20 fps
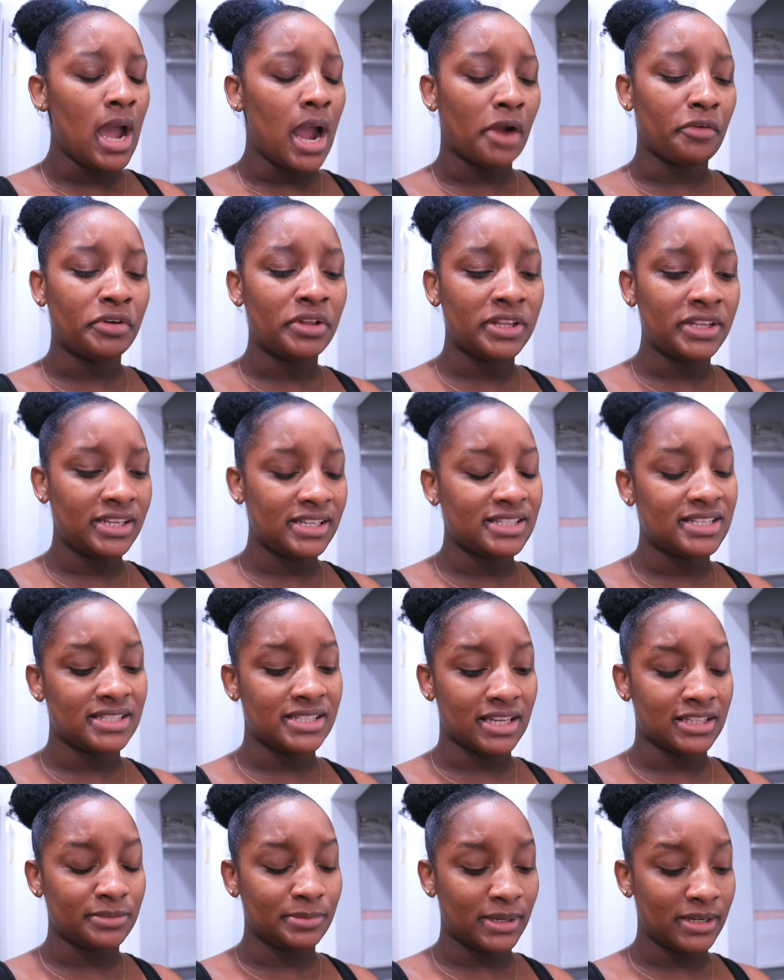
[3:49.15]
I really need to
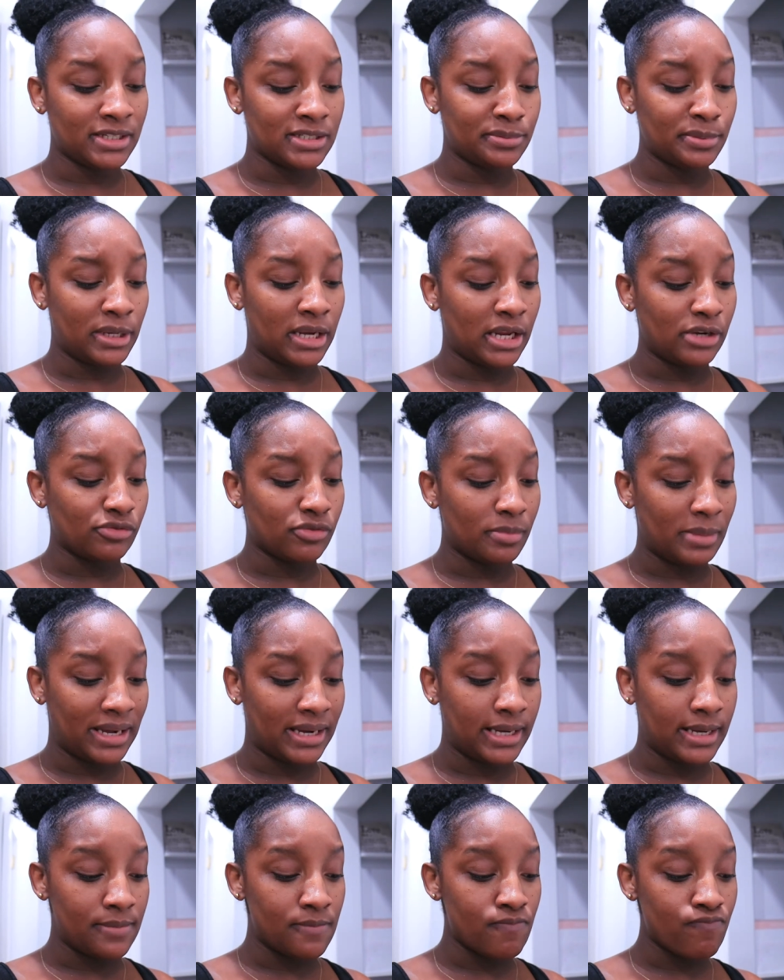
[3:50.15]
text my husband and
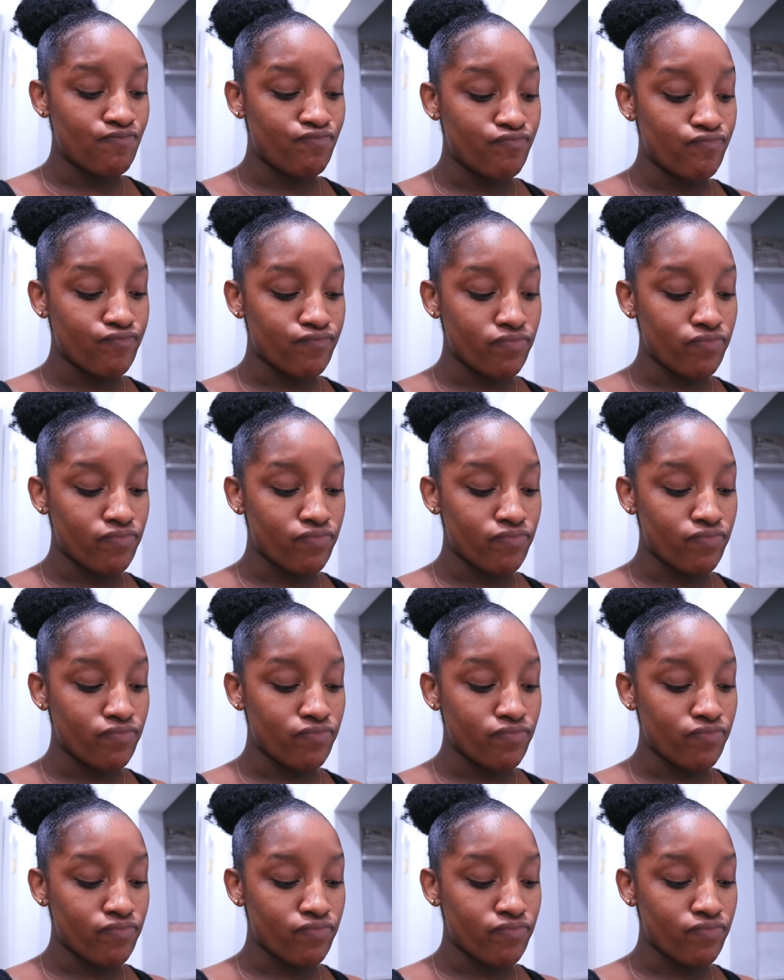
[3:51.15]
remind him